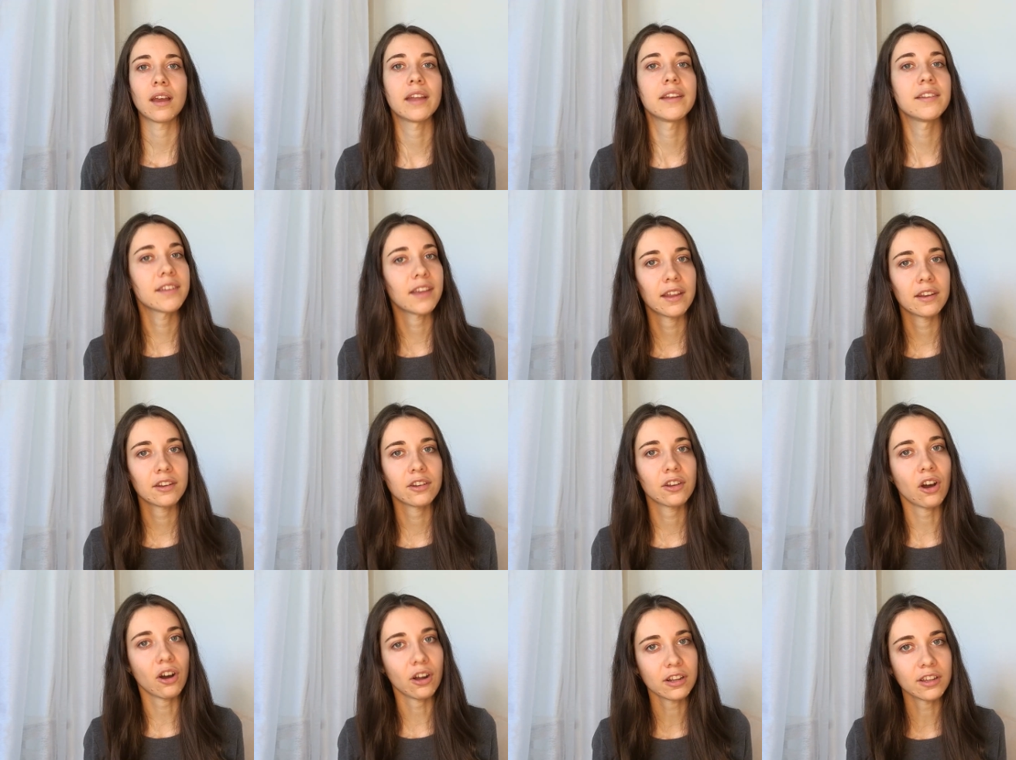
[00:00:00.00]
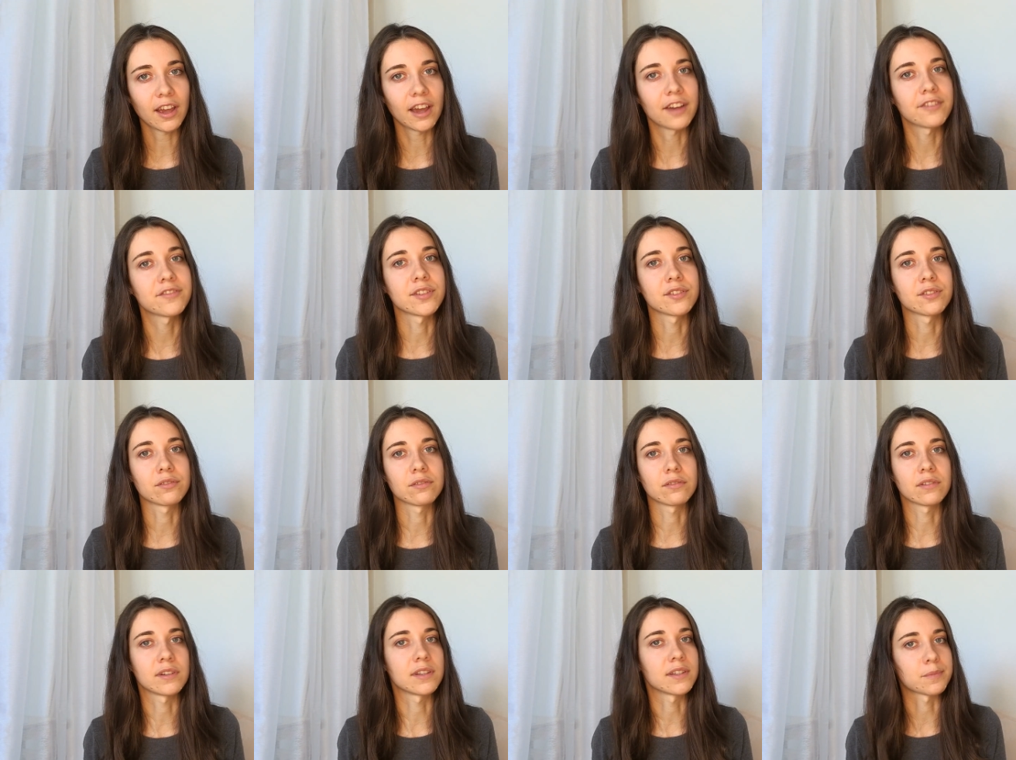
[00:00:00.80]
And then all you have to
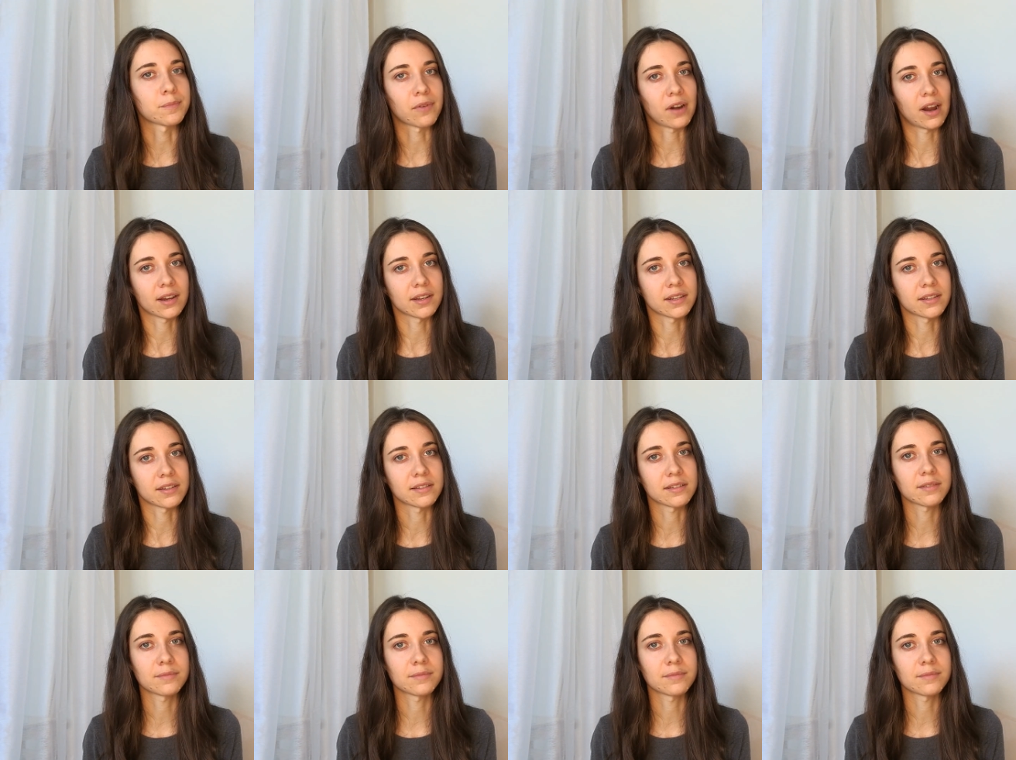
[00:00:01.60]
do is practice.